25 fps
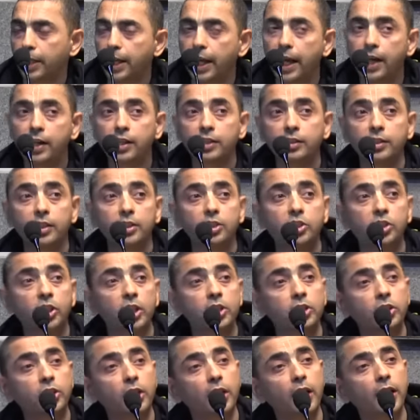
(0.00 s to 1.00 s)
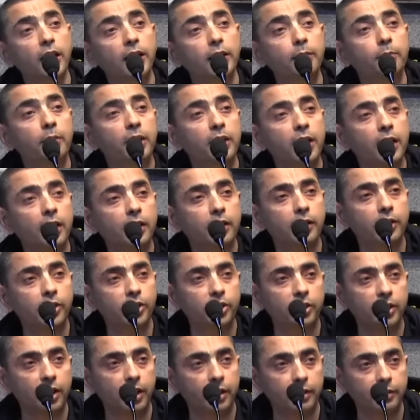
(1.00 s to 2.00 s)
And he says, Chanchala hi mana
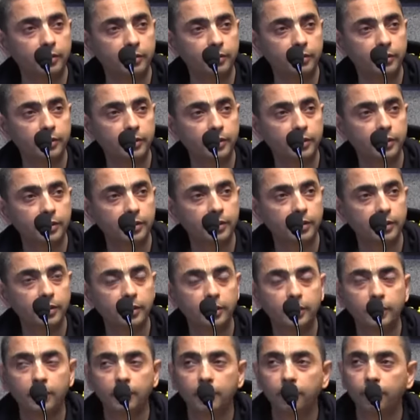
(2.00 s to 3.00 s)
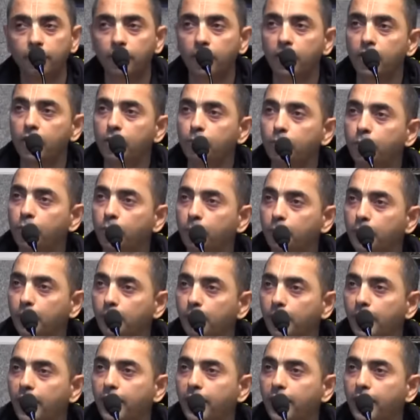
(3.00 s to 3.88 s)
Krishna. Forget about people